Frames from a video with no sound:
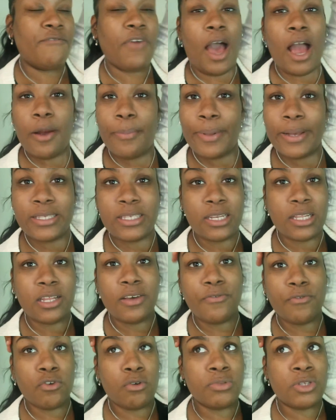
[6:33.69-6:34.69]
fireplace in the
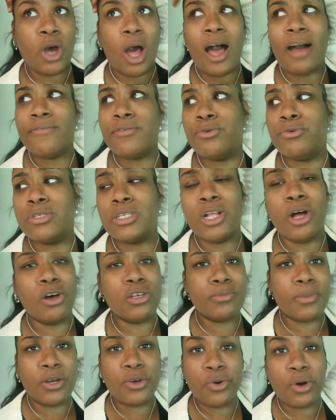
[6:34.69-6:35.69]
living room so all i have to do is
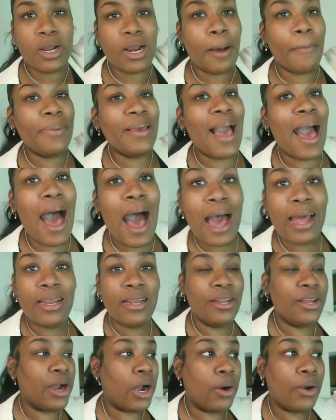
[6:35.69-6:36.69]
close my door and i'll be hot
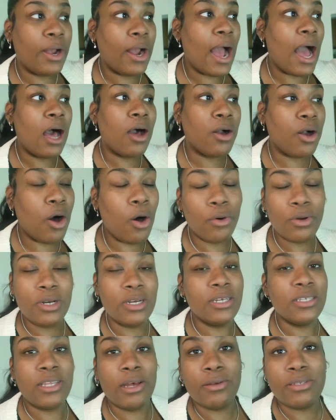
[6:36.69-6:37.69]
in here i don't care how cold
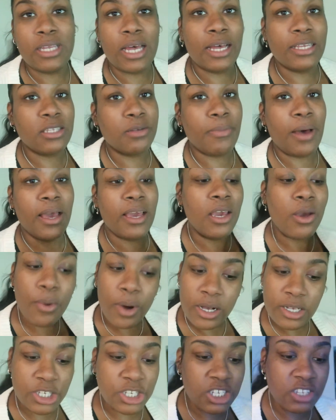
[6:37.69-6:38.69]
it is outside so my heat
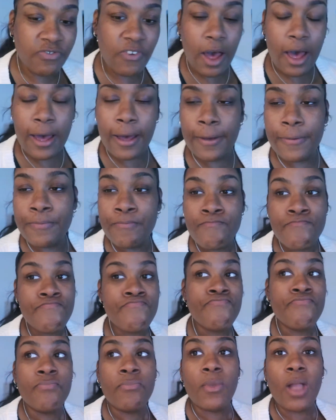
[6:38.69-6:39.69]
works just fine
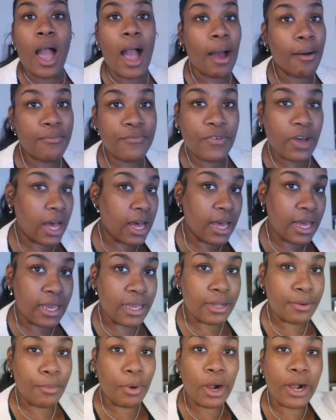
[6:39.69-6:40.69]
i'm
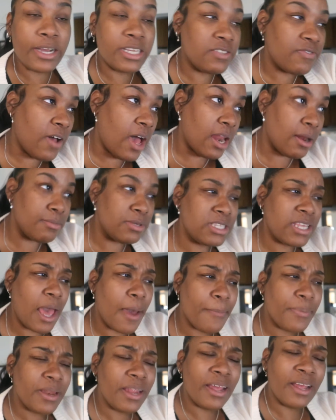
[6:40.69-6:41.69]
fine mari's fine i'm just
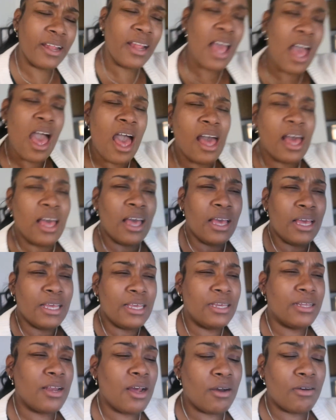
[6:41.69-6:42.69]
happy
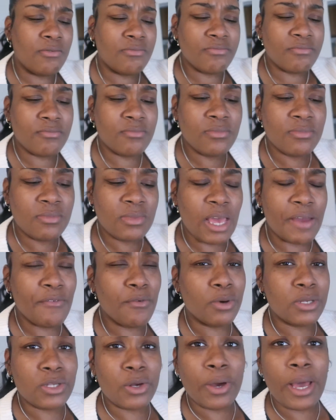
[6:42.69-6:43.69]
that you know
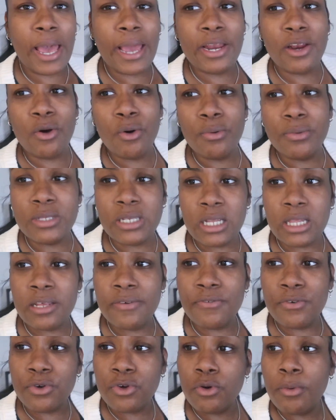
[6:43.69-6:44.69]
everyone's okay no one was in the
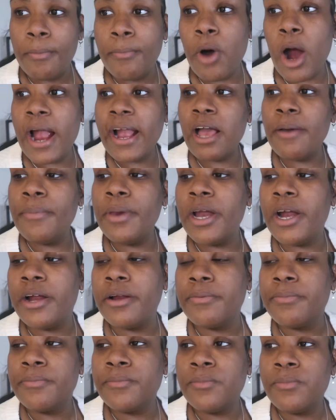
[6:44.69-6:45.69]
living room mari come
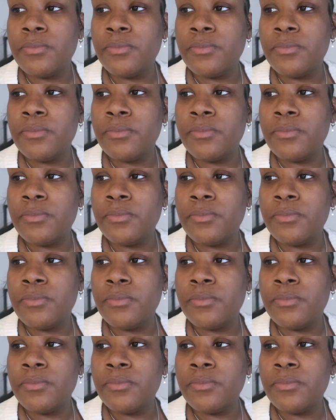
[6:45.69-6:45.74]
here